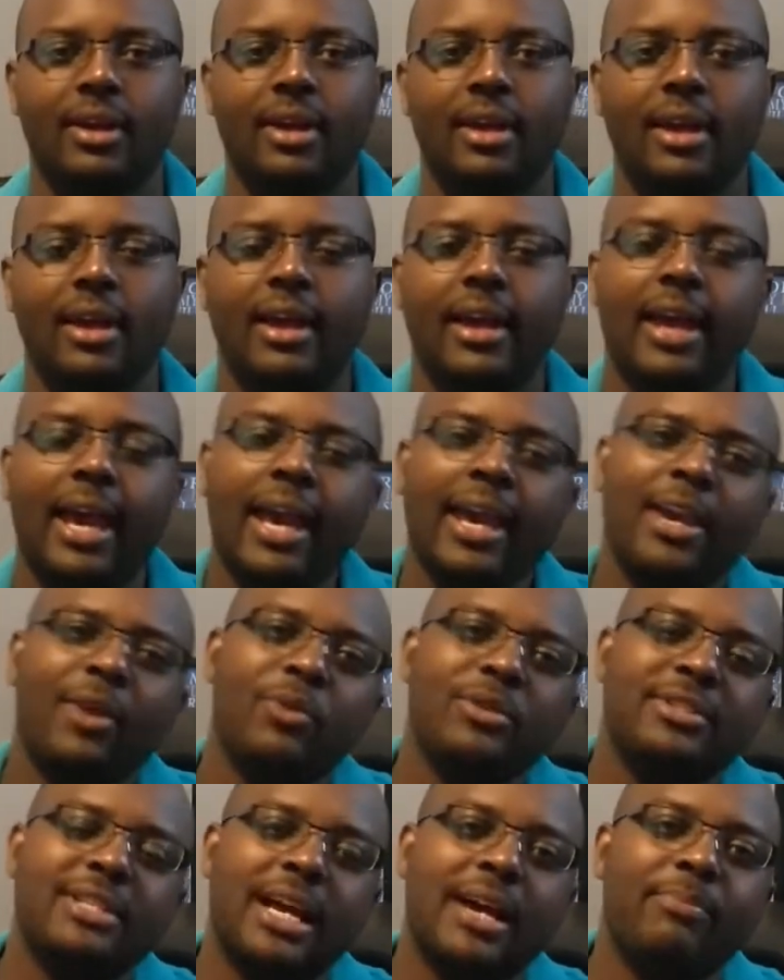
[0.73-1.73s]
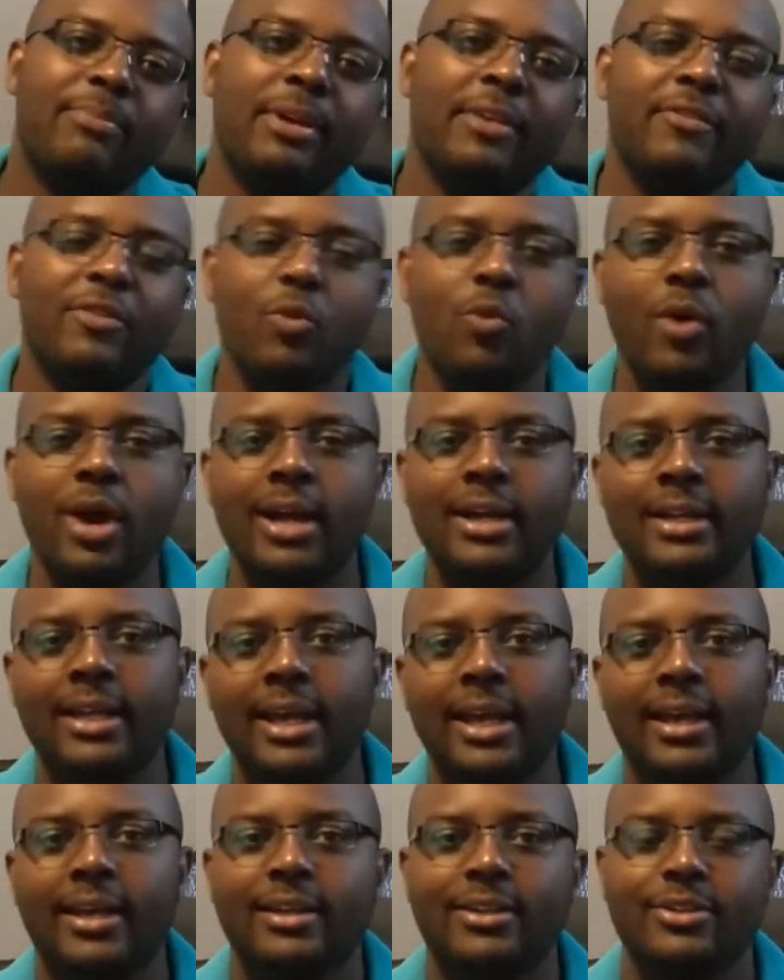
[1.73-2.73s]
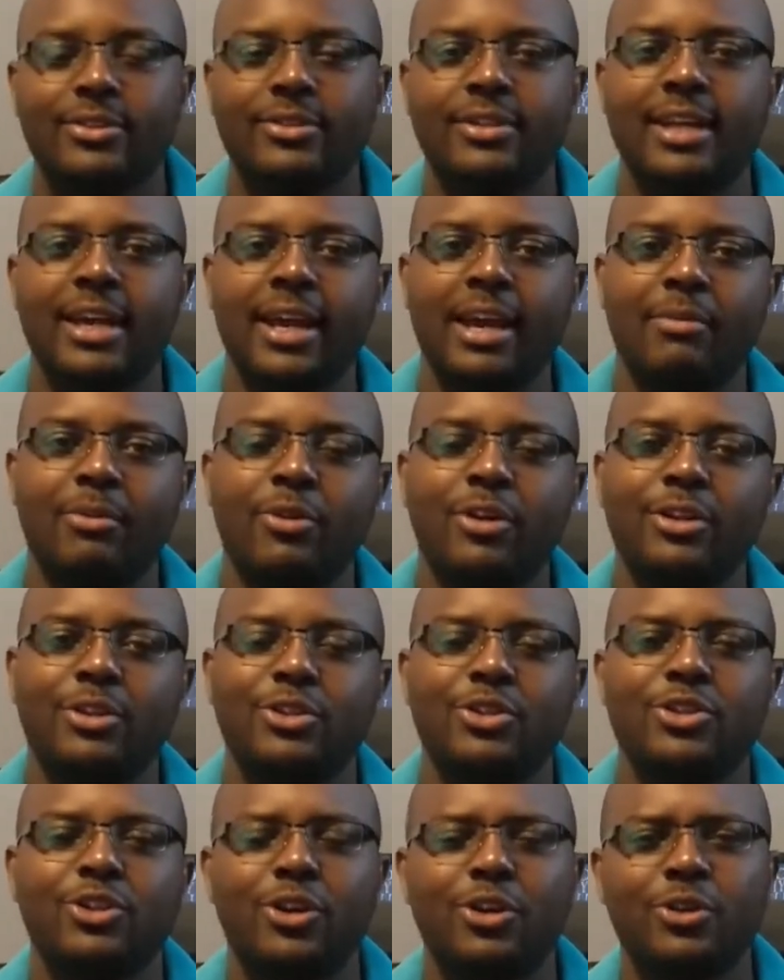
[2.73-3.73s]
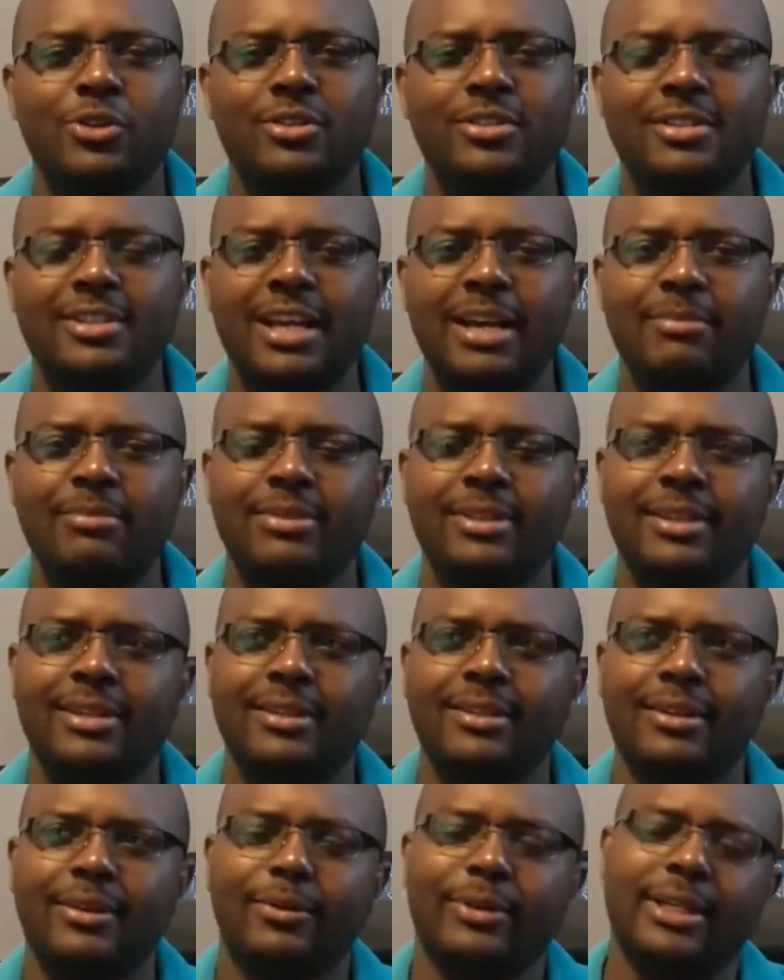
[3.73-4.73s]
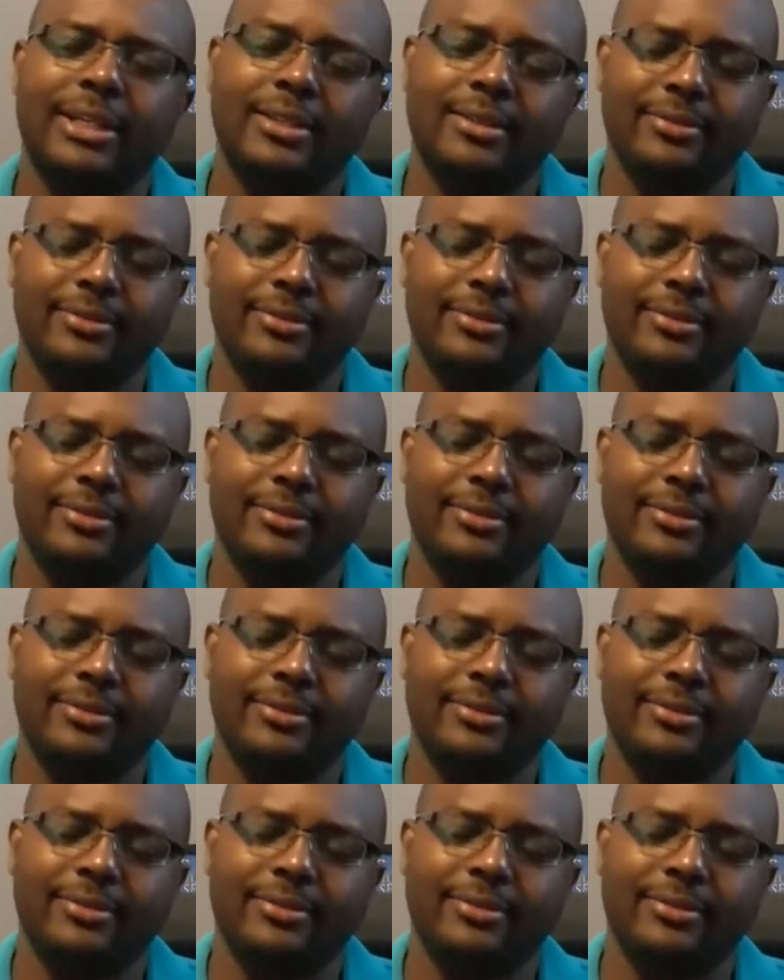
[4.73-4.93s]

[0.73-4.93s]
Hey, what's up, everyone? Today I'm going to show you something. Wait.